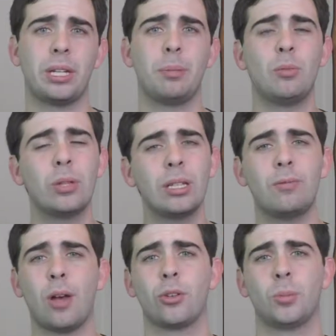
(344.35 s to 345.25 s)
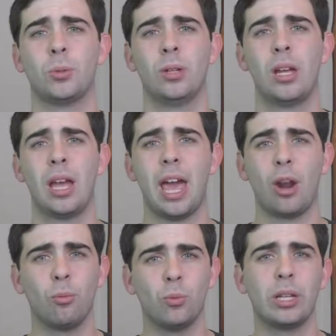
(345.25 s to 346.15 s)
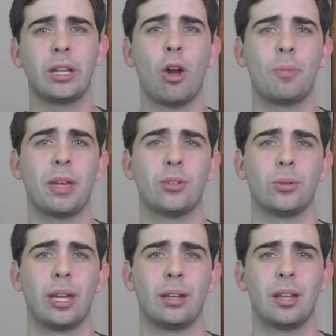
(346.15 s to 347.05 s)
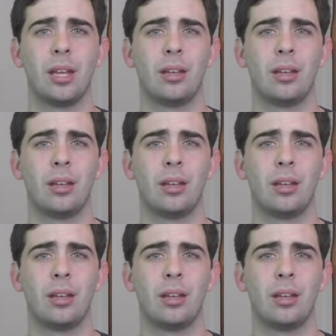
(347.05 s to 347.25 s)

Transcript: It'd be really valuable. And I really hope they do that.